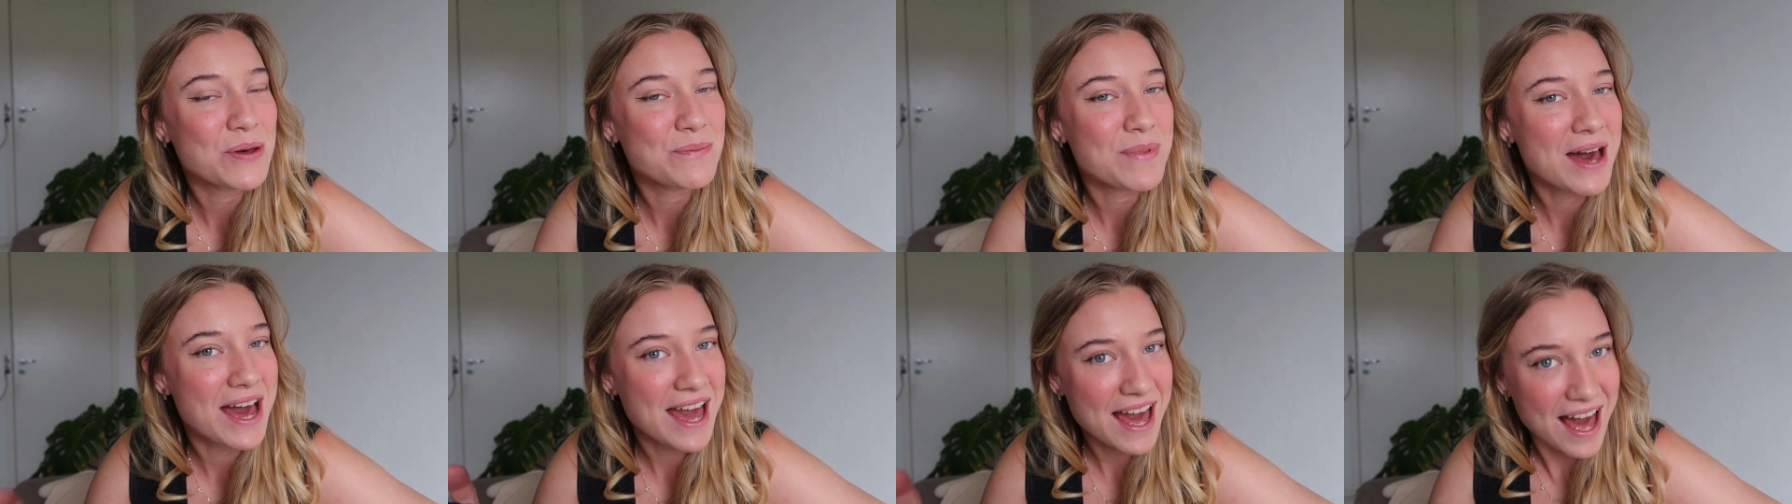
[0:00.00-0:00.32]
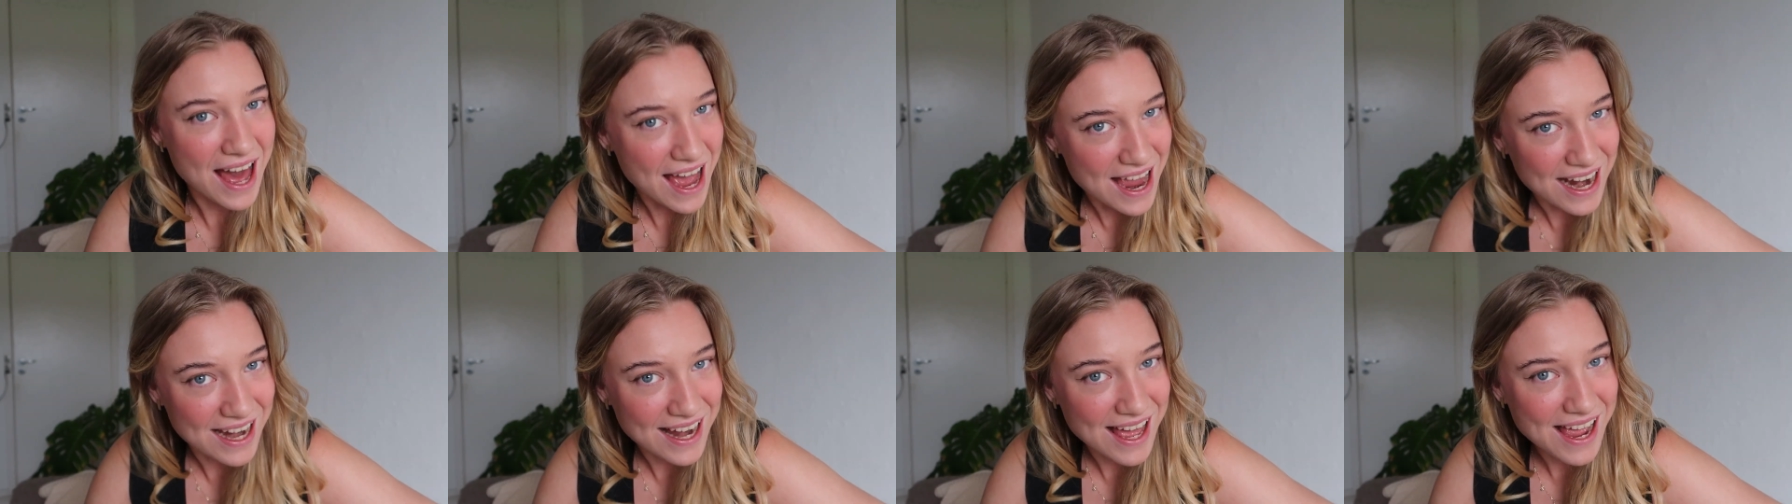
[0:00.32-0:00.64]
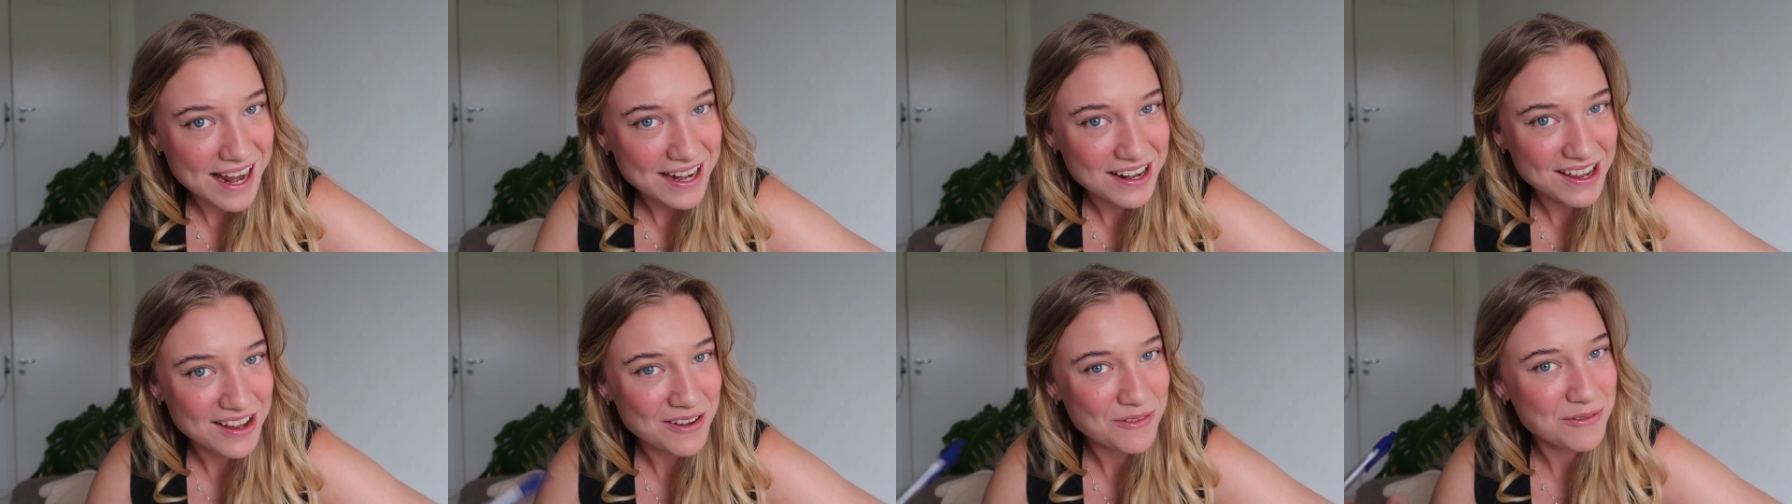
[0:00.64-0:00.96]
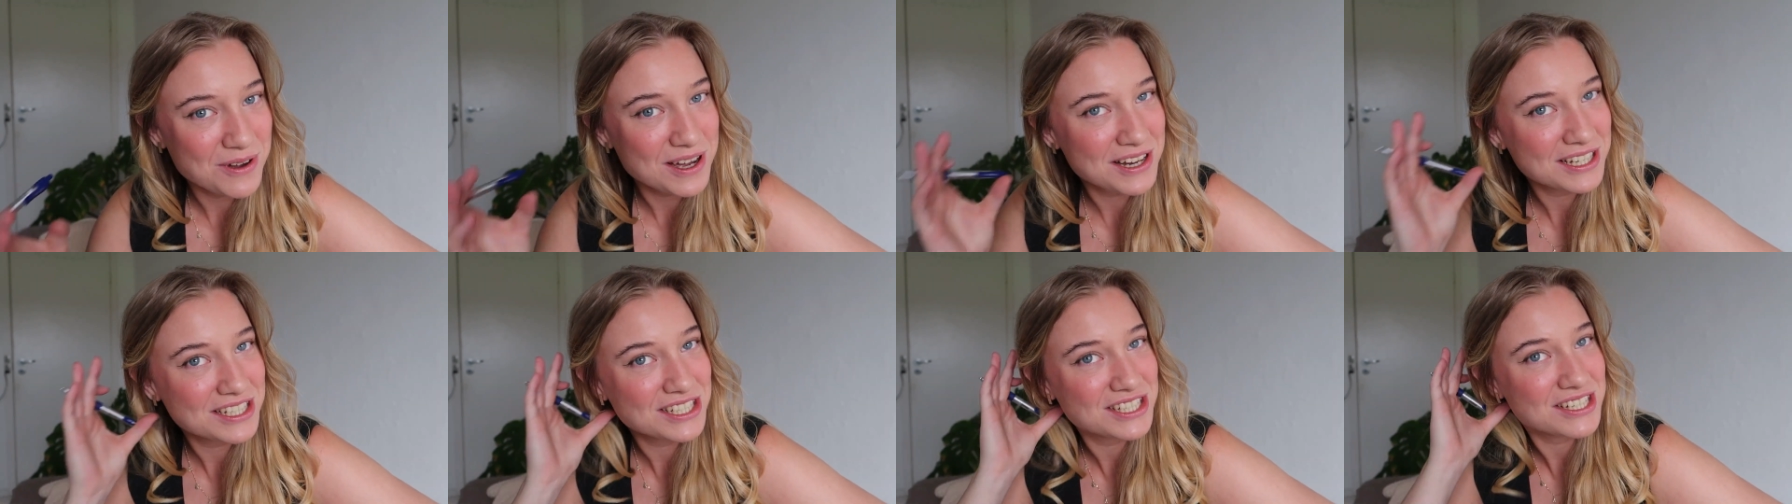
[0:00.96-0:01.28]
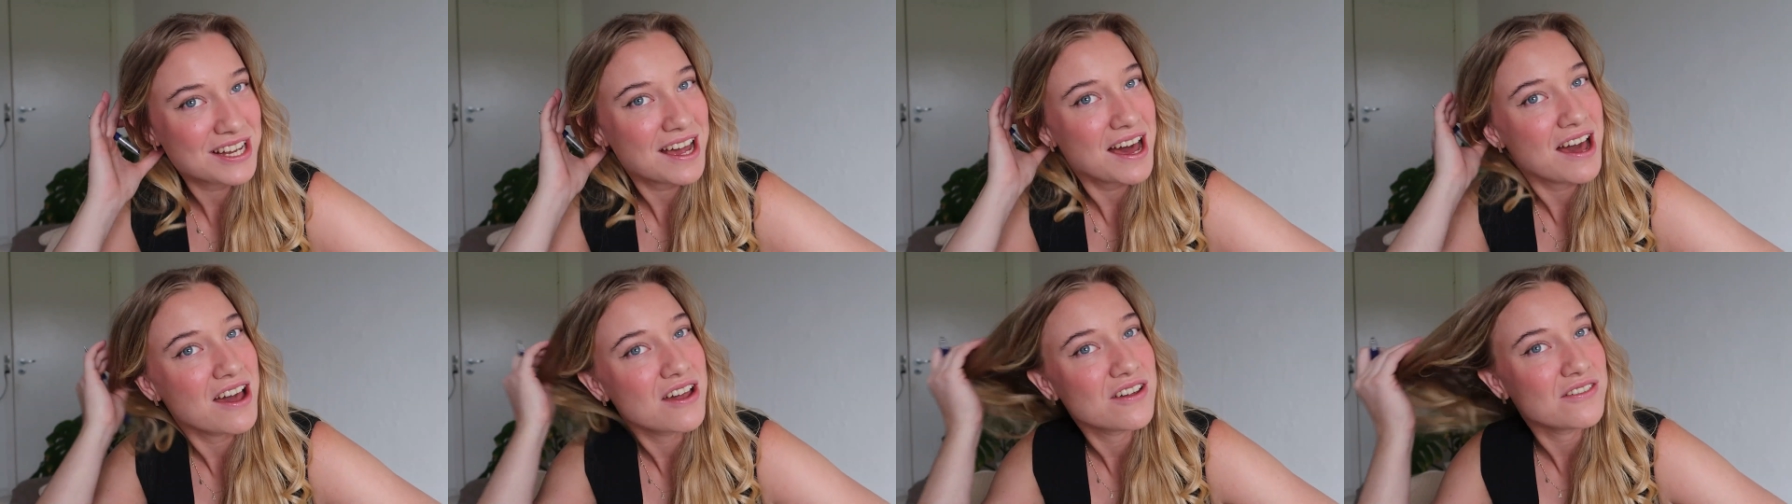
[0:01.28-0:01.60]
my eyeliner, which
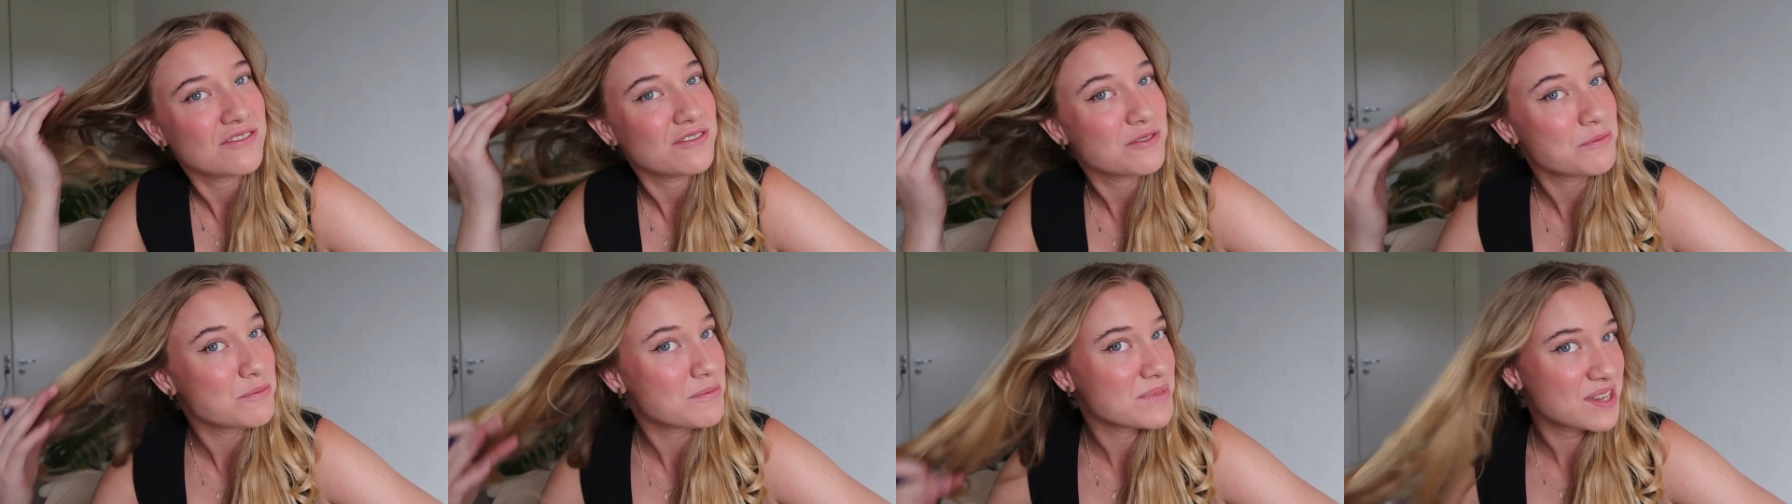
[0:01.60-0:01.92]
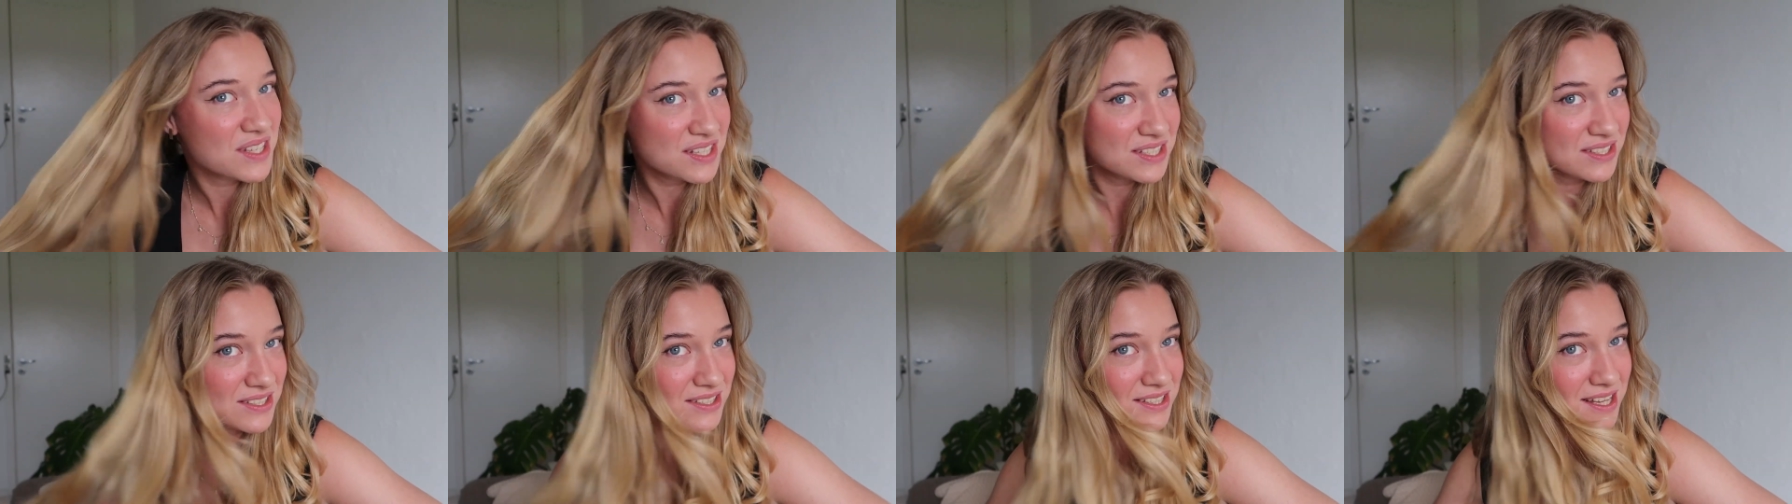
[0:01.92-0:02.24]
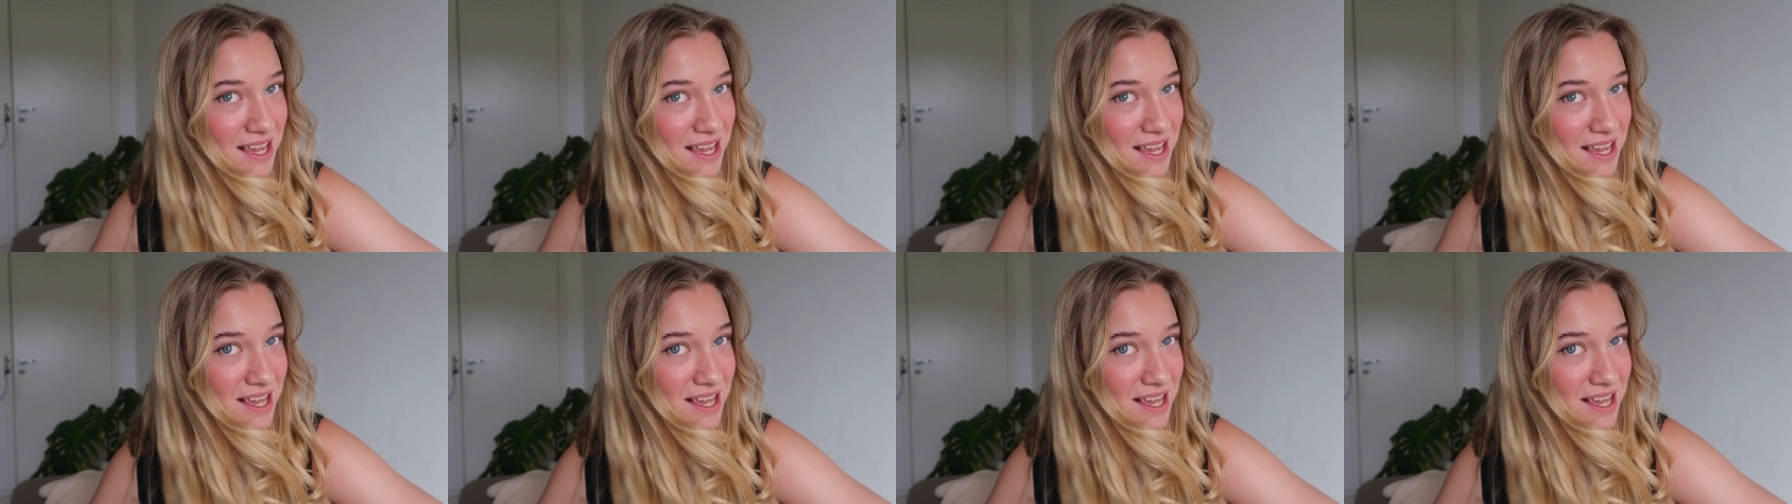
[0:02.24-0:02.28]
I've missed,